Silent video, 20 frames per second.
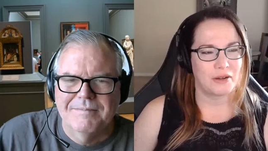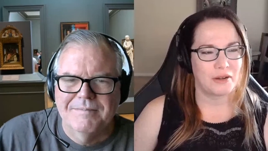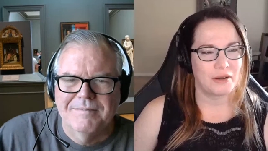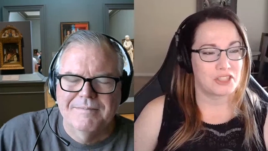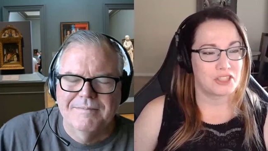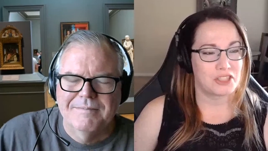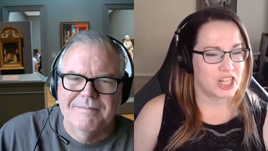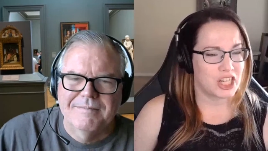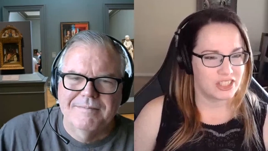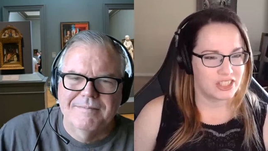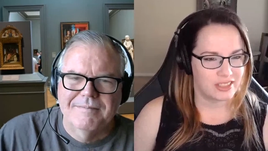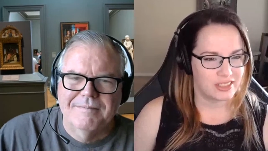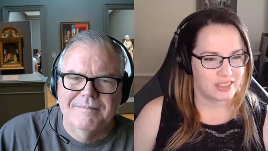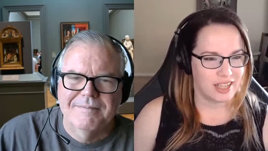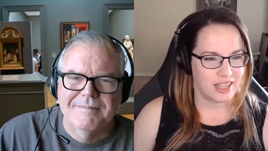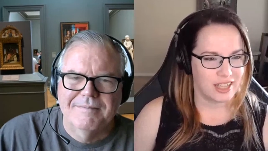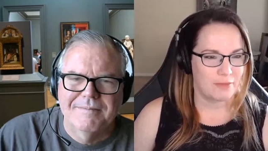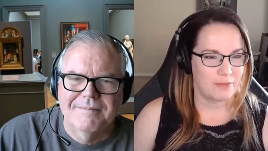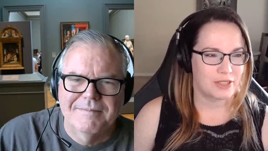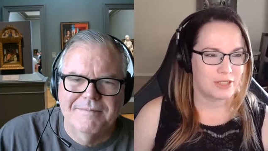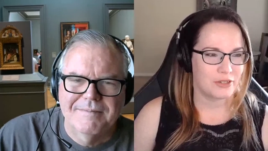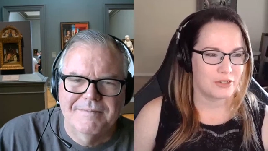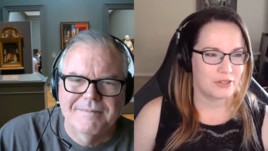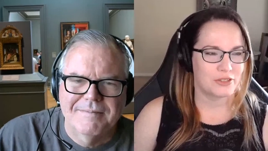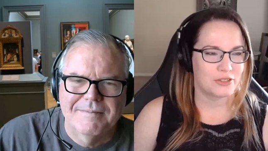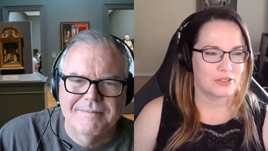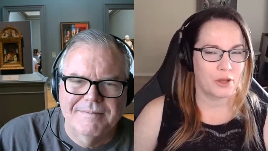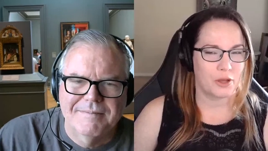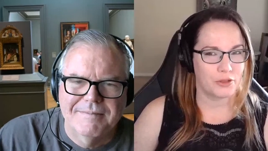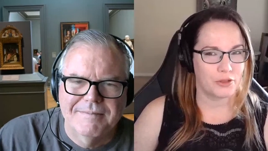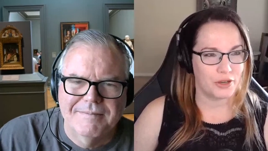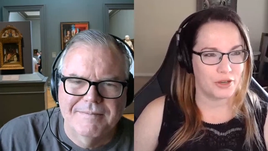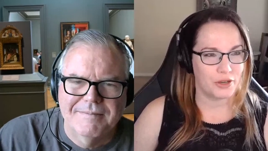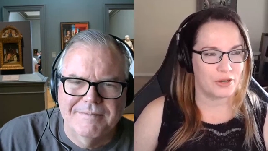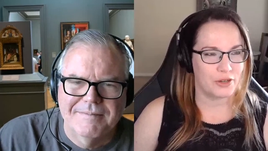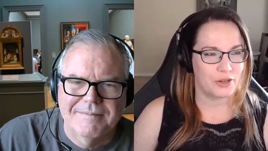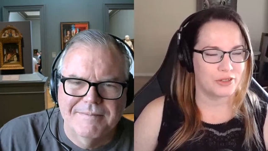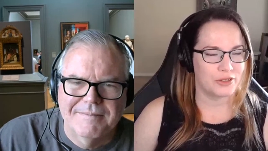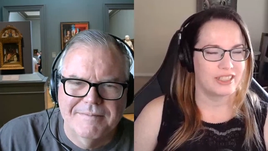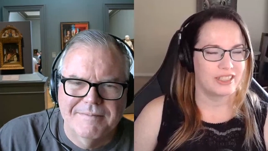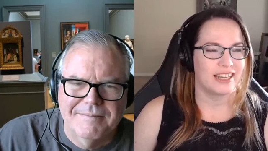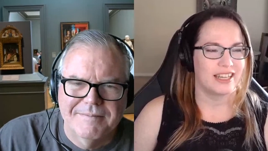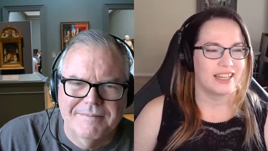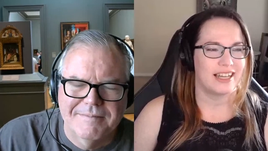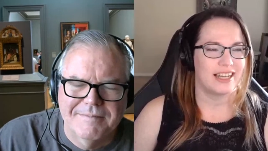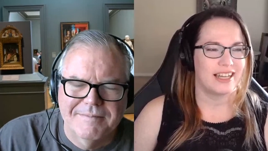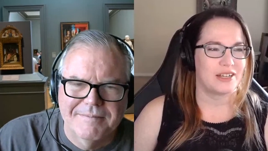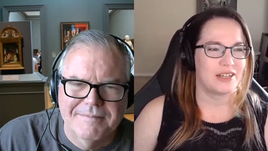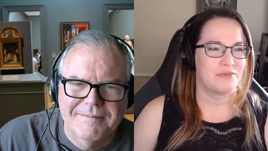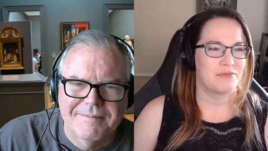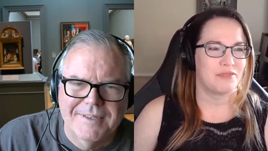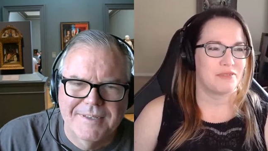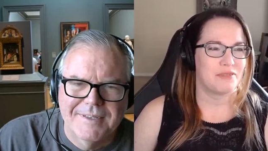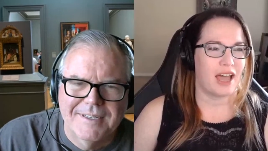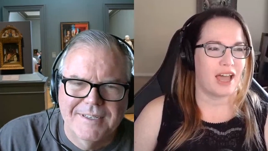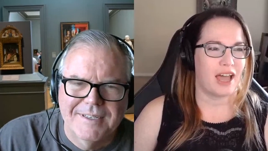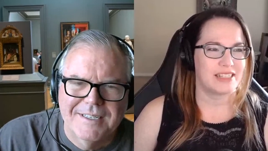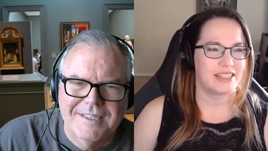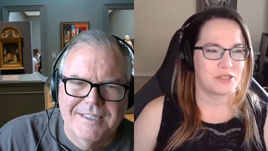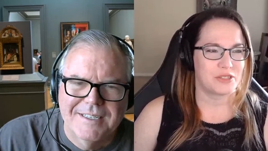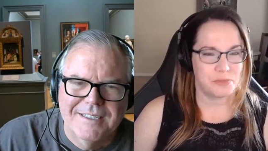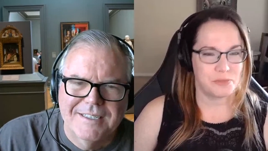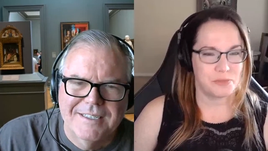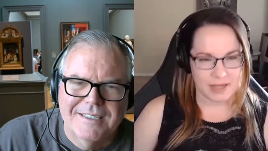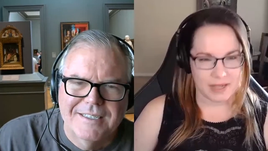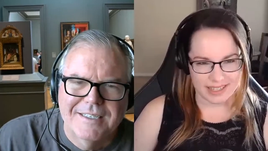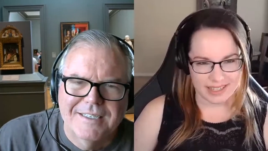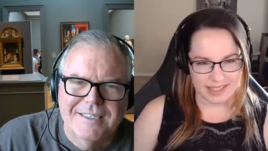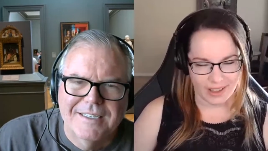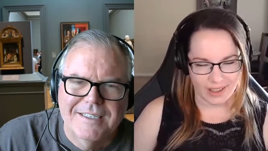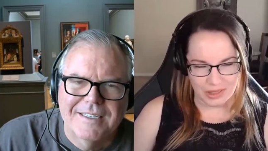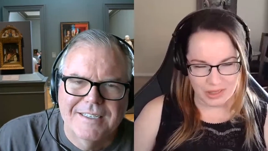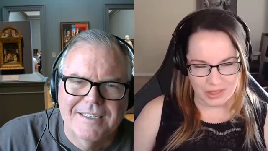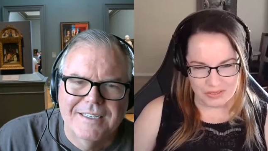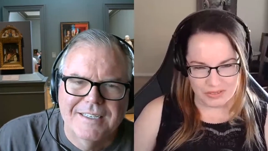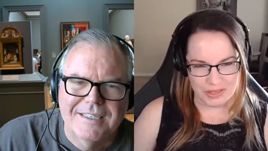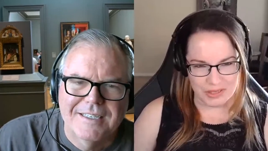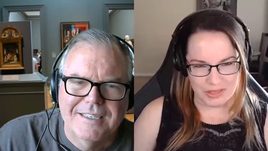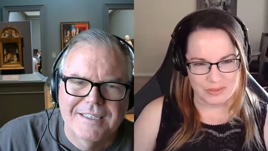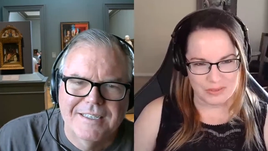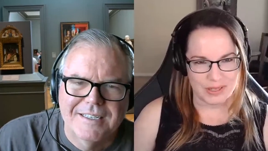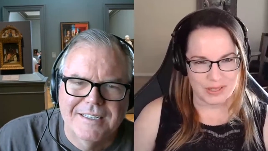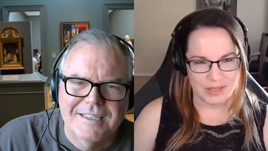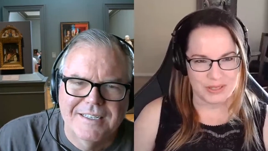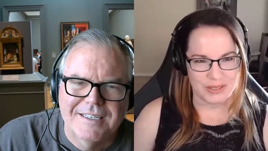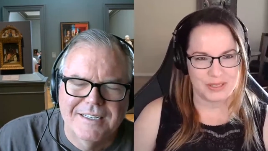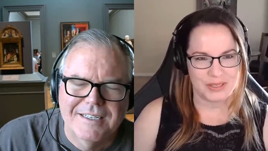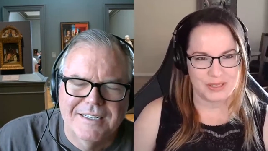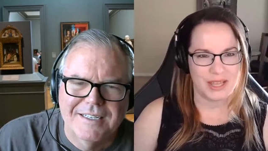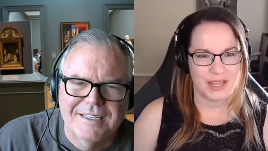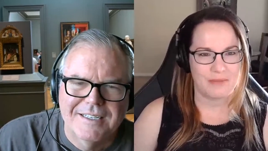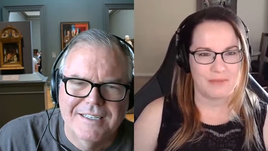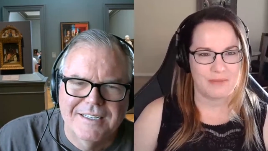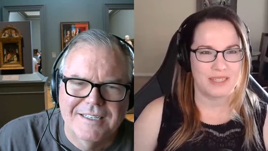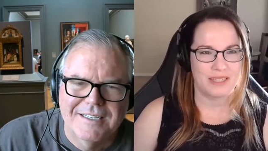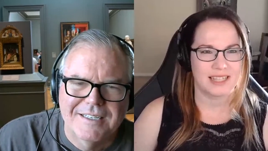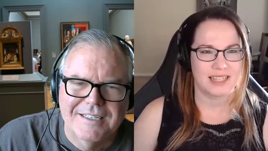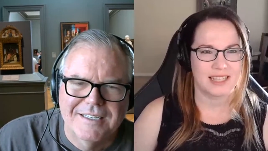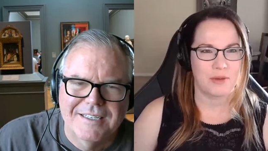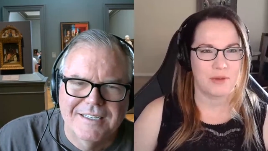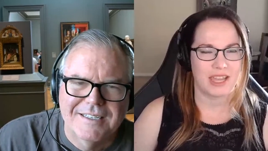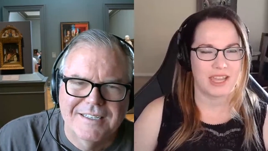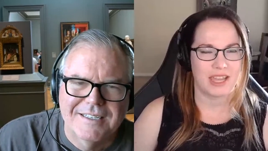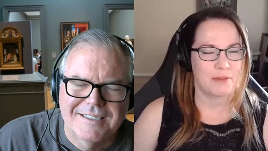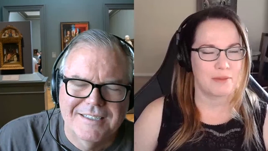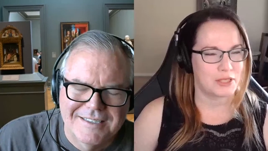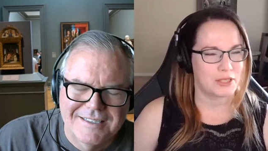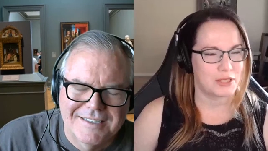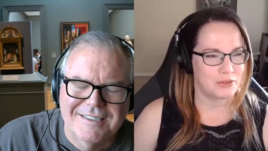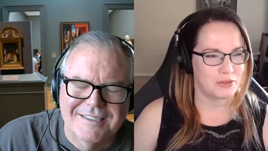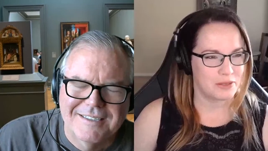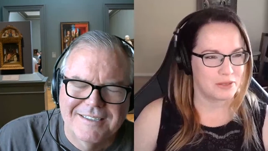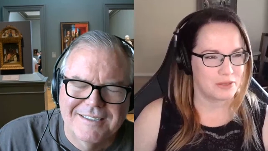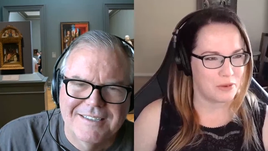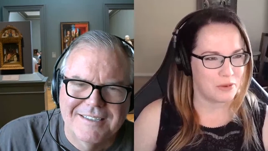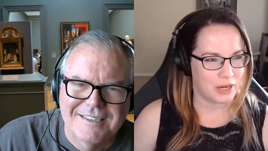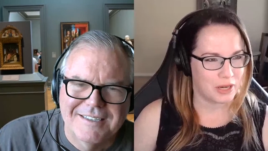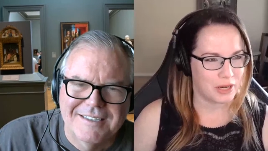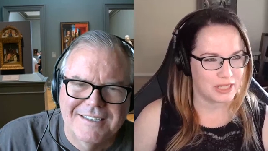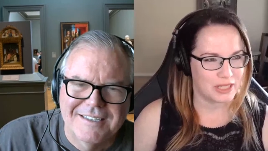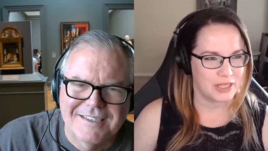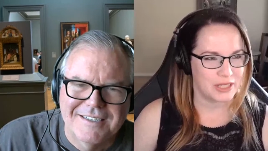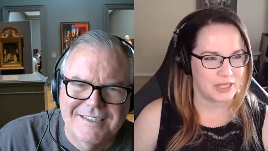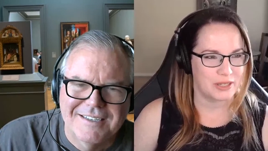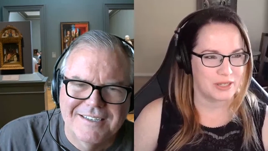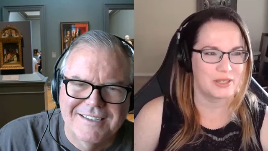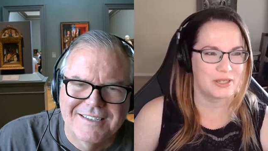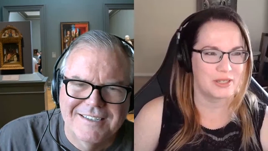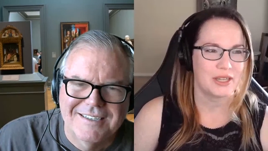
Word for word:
Speaker 1: I don't have to change time zones, although um, I still speak all over the world. So that means I wake up at two in the morning to go